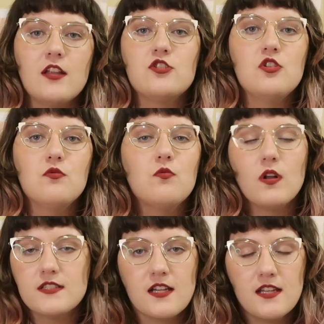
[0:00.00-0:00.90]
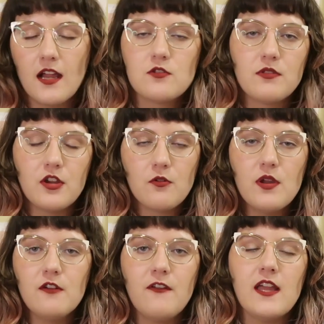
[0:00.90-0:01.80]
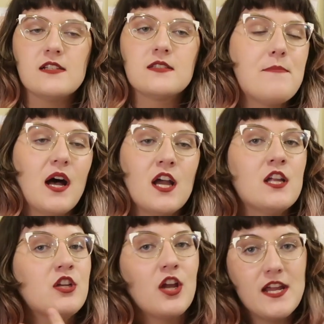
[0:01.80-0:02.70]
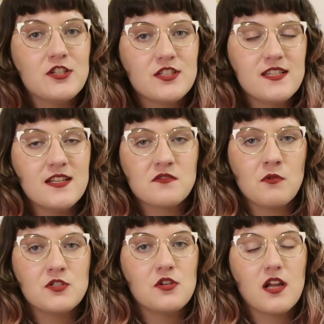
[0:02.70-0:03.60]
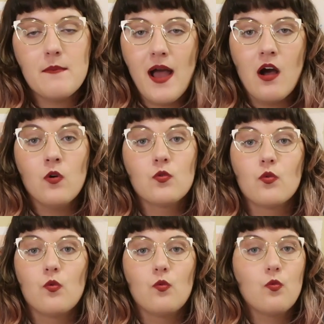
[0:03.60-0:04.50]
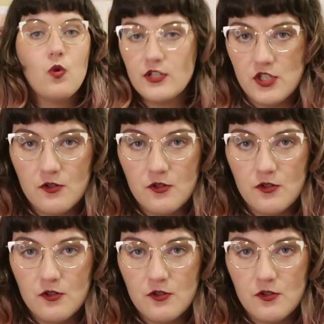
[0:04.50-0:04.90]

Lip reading: and you want to connect with your queer fans, but your agency doesn't want you to come out, what